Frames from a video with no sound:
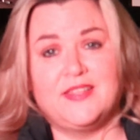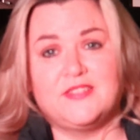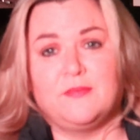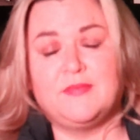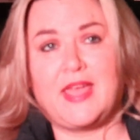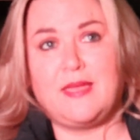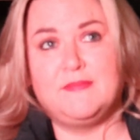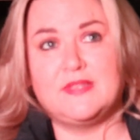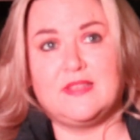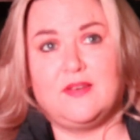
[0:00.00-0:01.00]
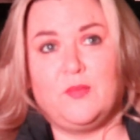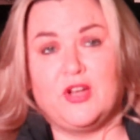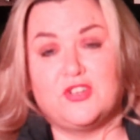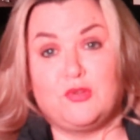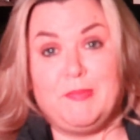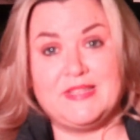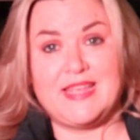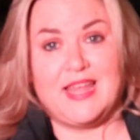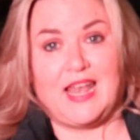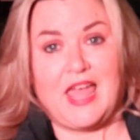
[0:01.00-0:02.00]
And sometimes we're so
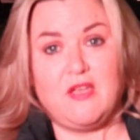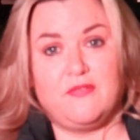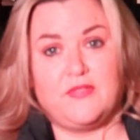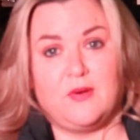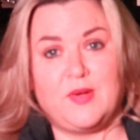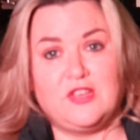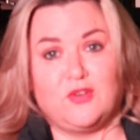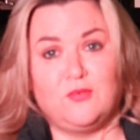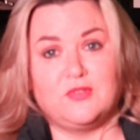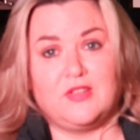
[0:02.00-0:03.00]
busy in life that we don't